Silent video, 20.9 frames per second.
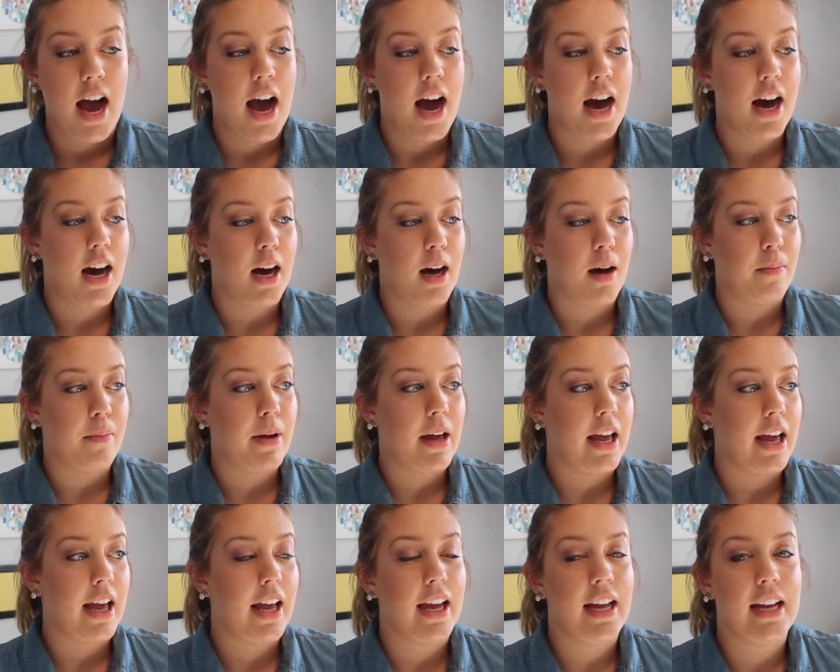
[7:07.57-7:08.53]

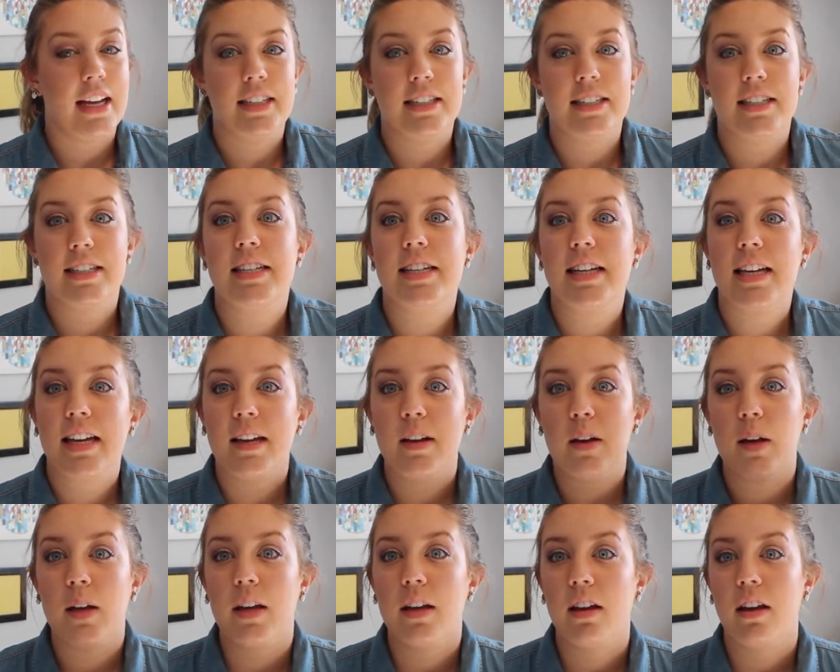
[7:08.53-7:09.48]
And
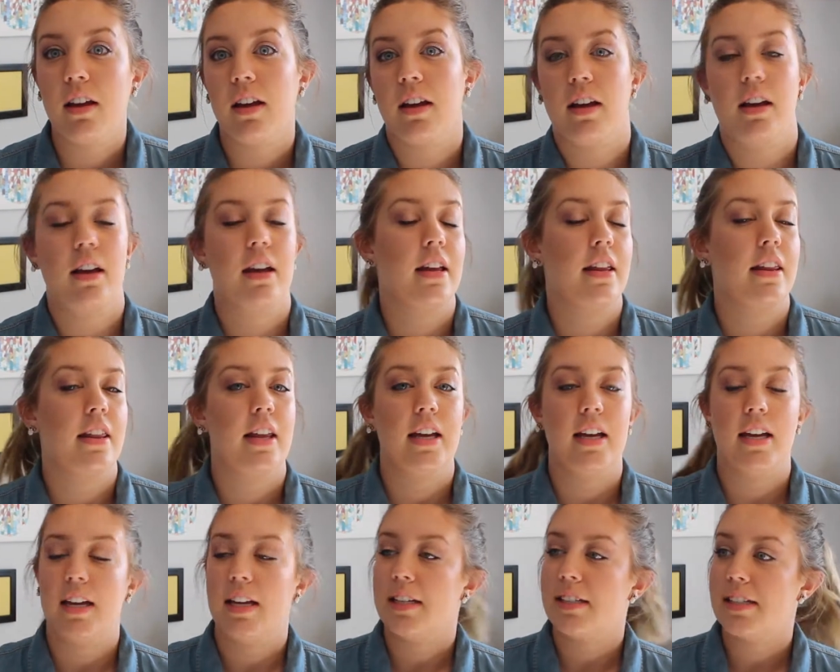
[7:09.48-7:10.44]

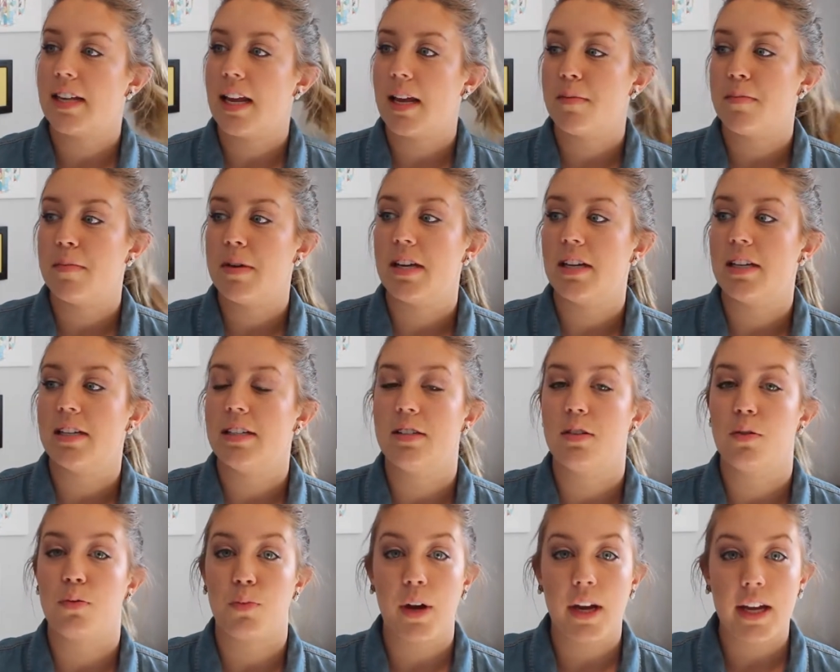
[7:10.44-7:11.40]
his name
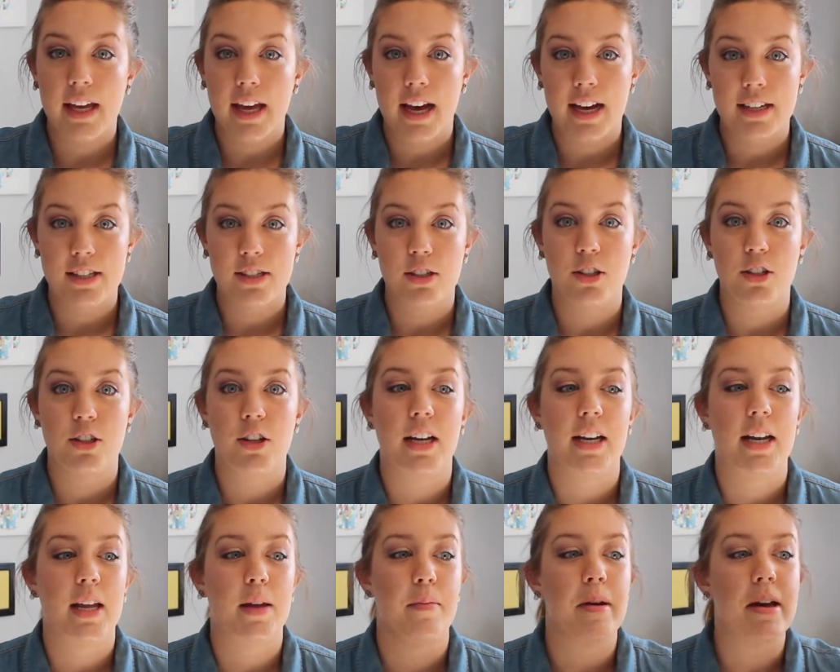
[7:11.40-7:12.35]
is Rick Castle,
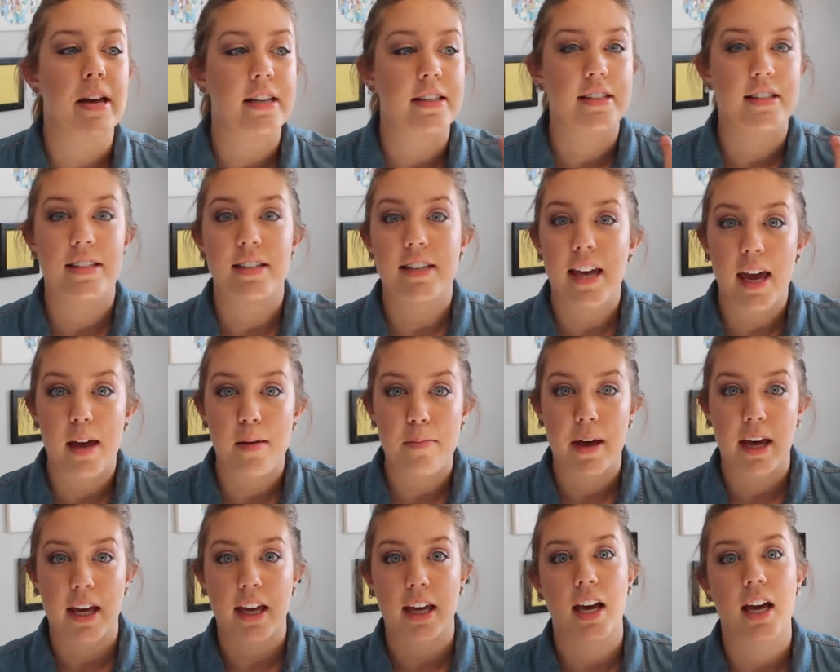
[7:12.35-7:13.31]
and he meets Kate
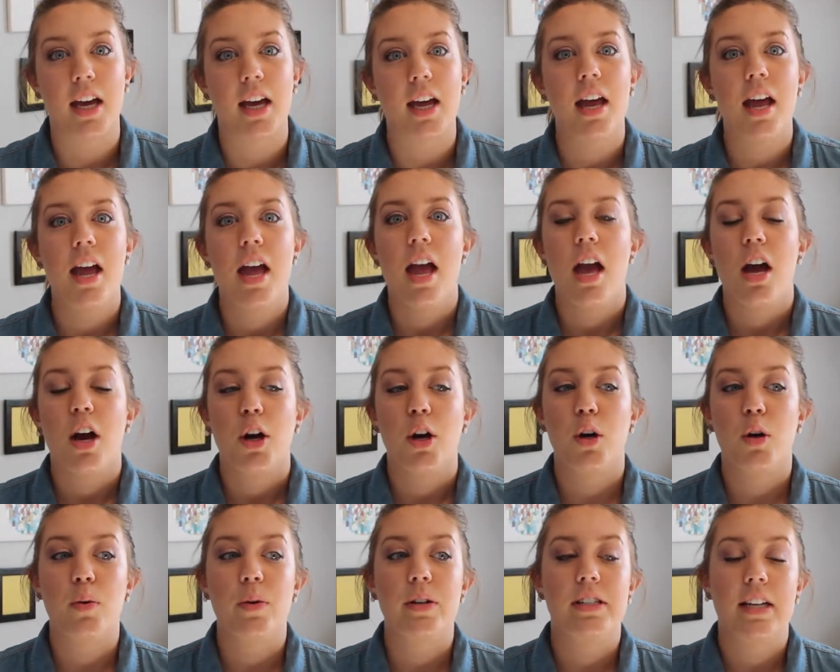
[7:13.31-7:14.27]
Beckett,
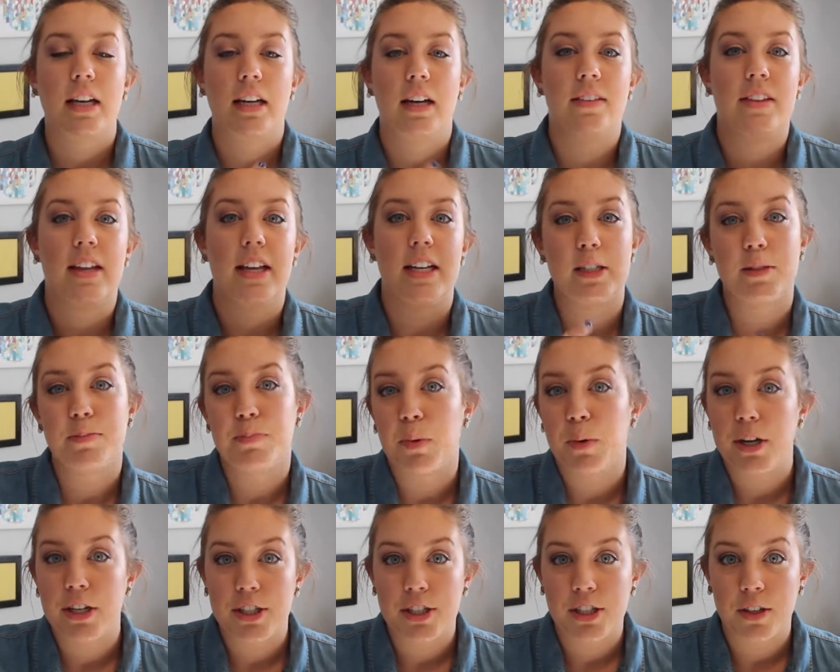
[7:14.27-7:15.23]
who is kind of the
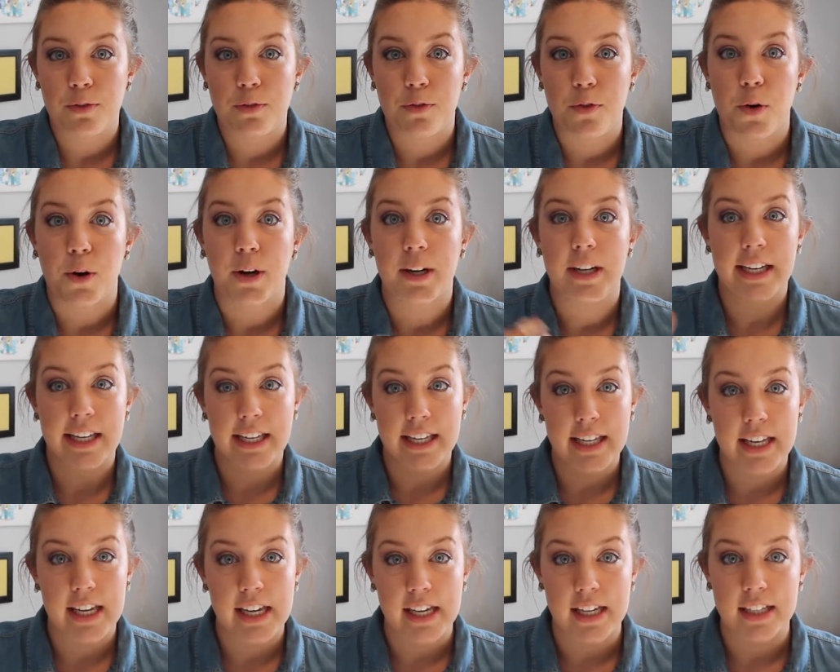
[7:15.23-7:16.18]
inspiration for Nikki
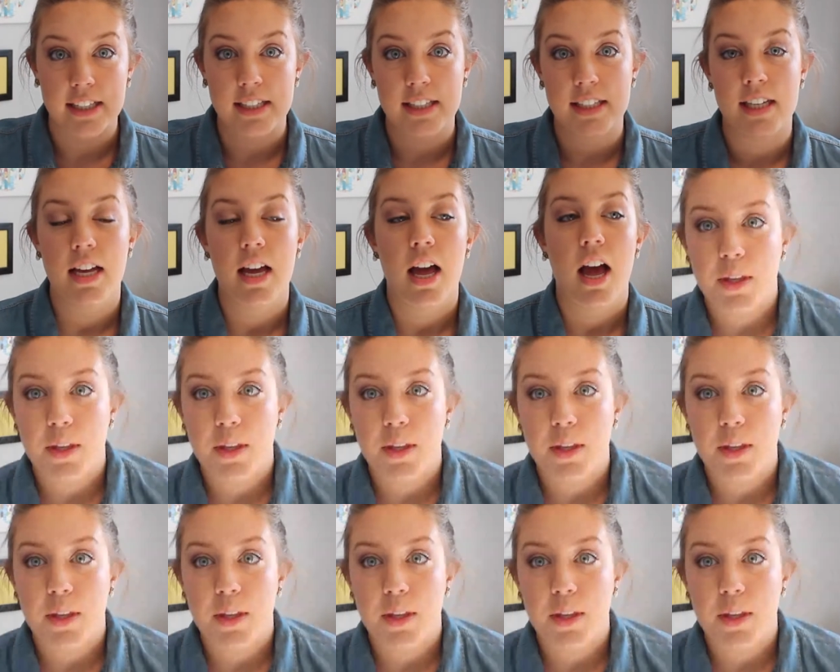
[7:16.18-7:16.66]
Heat.